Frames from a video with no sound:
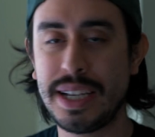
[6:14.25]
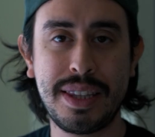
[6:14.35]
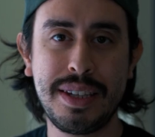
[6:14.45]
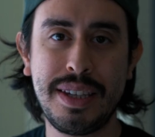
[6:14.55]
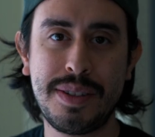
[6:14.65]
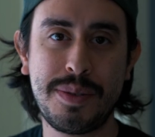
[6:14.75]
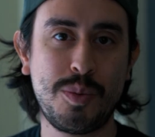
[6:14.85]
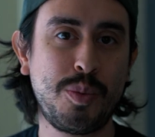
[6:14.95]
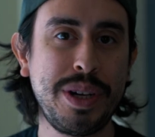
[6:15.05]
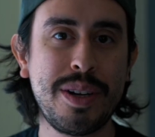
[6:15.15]
These
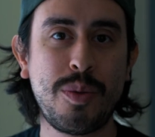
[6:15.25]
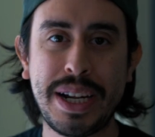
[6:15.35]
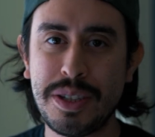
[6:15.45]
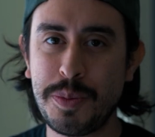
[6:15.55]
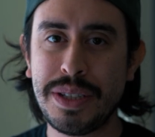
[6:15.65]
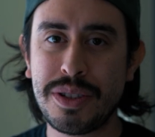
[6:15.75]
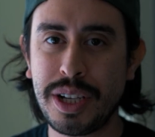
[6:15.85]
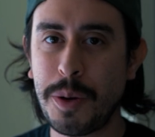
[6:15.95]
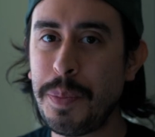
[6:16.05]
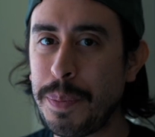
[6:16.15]
read and write speeds are
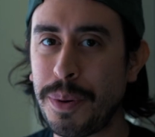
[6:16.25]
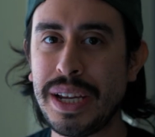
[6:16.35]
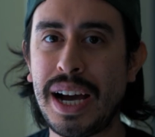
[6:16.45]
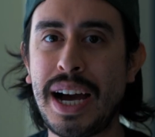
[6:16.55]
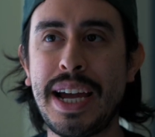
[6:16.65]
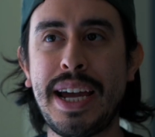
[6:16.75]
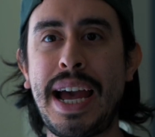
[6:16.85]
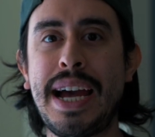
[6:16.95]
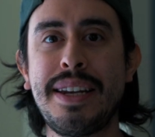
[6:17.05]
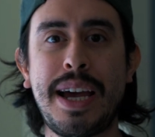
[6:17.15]
going to be pretty high
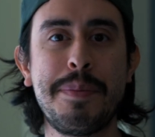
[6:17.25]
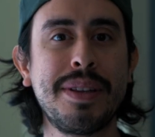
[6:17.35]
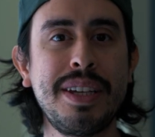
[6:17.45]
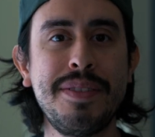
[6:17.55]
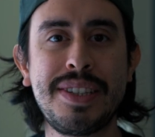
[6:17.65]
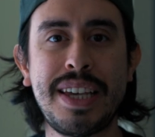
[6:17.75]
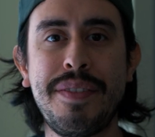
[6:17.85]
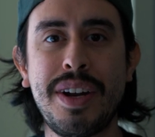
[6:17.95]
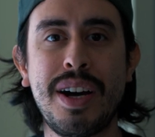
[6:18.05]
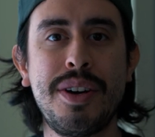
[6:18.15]
at, I believe,
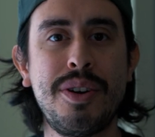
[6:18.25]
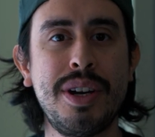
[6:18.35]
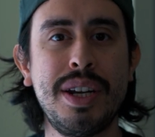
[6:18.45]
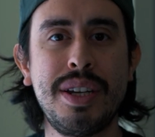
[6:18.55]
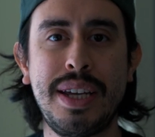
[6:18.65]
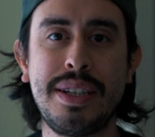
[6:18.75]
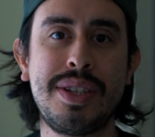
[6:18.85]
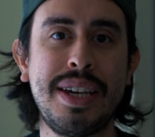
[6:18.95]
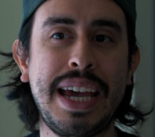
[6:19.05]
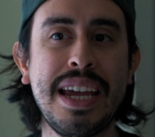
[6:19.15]
700
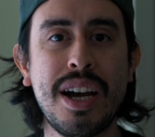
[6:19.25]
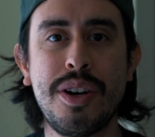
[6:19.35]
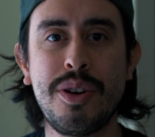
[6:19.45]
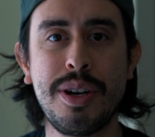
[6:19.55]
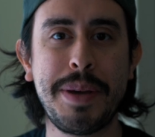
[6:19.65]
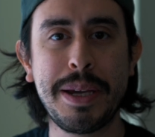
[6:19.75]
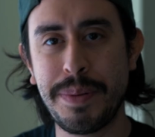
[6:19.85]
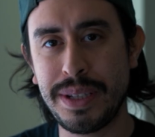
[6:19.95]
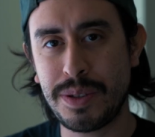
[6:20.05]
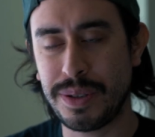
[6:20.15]
to 800
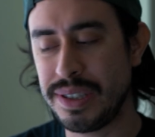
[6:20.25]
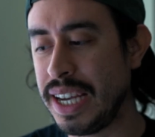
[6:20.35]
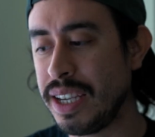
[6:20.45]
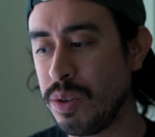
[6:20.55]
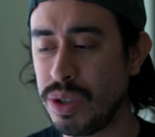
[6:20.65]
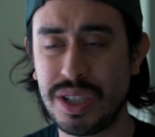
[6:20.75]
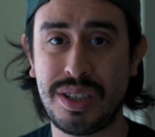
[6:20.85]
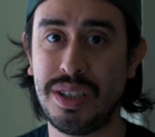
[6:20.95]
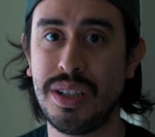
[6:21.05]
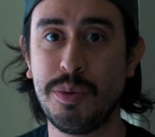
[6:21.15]
megabits per second, which
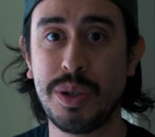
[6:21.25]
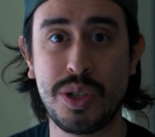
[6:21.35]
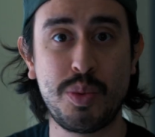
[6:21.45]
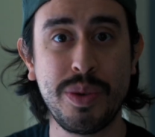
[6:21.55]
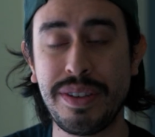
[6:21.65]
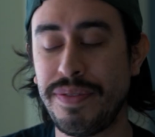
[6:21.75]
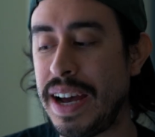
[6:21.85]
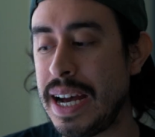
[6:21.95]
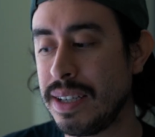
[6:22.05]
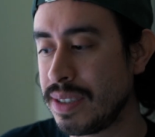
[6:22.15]
is really
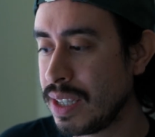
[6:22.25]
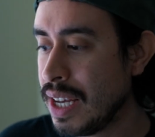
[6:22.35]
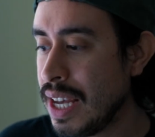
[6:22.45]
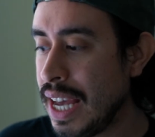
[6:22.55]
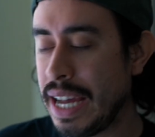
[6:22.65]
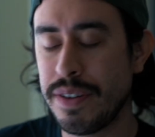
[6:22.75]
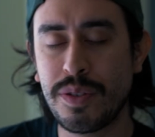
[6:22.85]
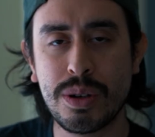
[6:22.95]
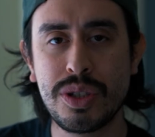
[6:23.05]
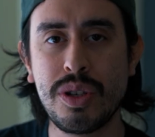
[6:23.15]
fast. And of
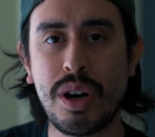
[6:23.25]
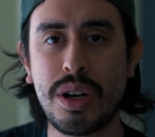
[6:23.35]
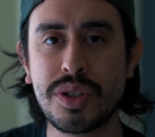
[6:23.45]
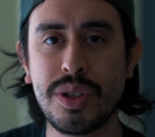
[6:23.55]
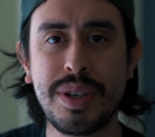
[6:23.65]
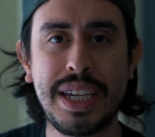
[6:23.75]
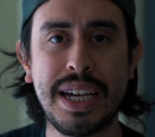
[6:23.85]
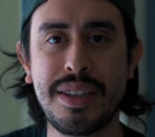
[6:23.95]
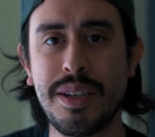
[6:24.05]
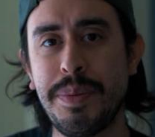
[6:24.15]
course, you also
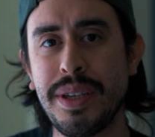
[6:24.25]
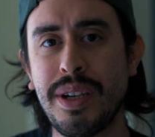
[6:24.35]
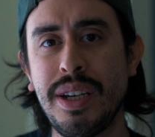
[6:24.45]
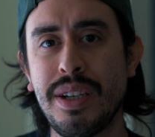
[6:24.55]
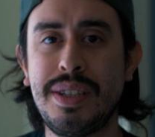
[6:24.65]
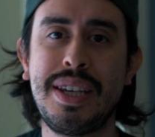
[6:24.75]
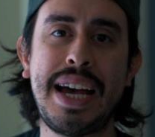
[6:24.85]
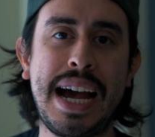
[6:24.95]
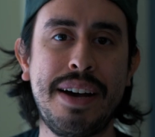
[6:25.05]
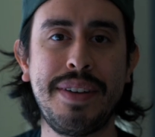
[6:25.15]
get the ability to
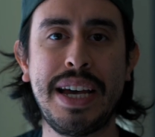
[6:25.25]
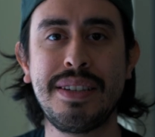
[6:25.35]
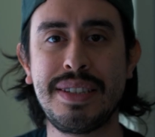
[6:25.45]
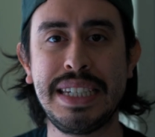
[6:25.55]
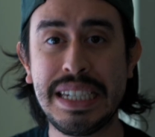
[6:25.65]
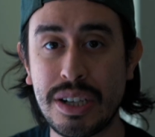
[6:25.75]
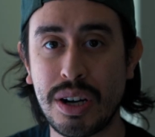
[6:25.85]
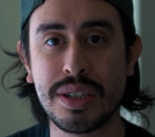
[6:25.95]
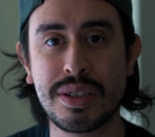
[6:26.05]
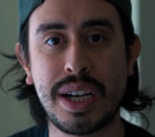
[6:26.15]
have SD
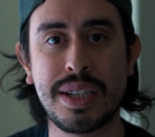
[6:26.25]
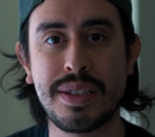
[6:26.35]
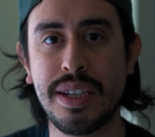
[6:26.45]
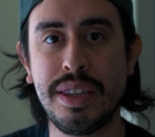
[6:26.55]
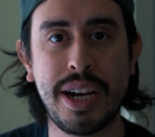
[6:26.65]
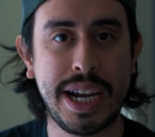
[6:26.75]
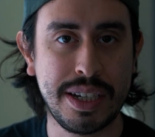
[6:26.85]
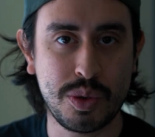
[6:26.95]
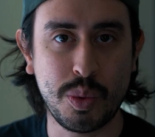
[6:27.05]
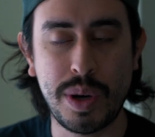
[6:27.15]
card slots in there
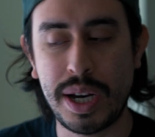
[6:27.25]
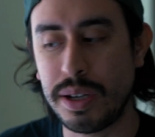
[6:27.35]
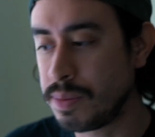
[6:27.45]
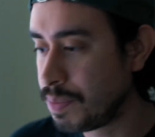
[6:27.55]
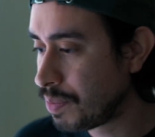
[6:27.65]
as well.